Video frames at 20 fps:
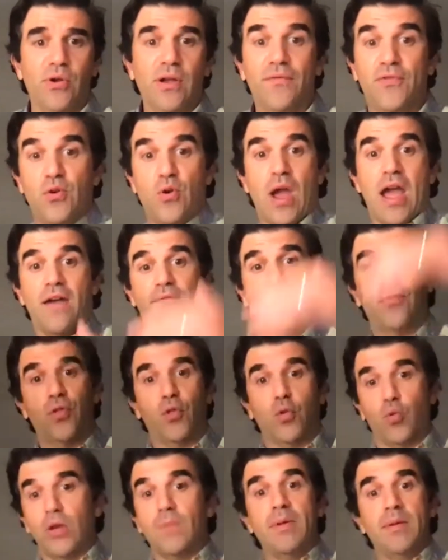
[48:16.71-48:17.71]
If you have
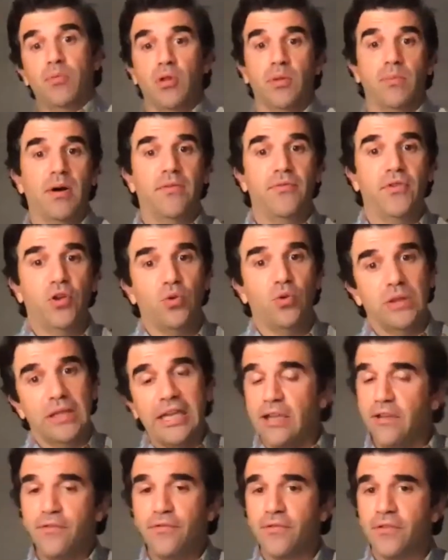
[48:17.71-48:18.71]
three people above you
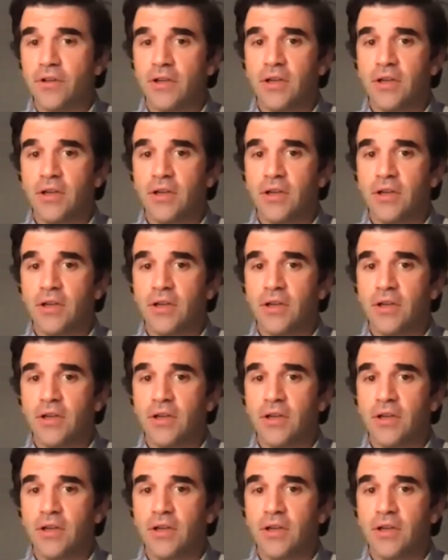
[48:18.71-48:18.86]
leave,